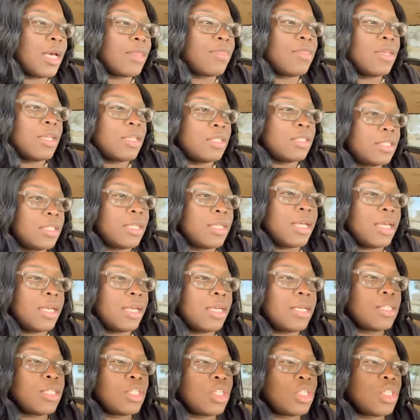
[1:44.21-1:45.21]
I think
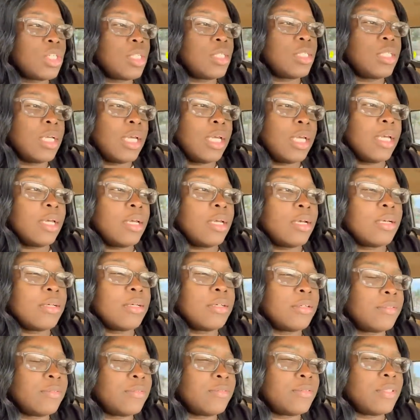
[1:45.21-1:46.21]
today is just a day
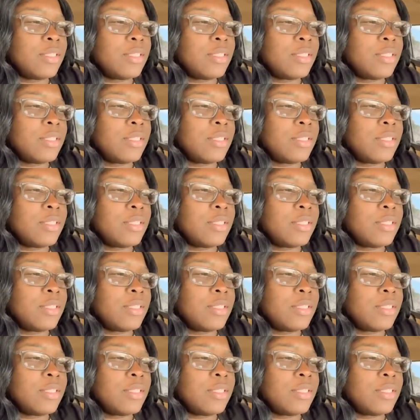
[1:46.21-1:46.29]
of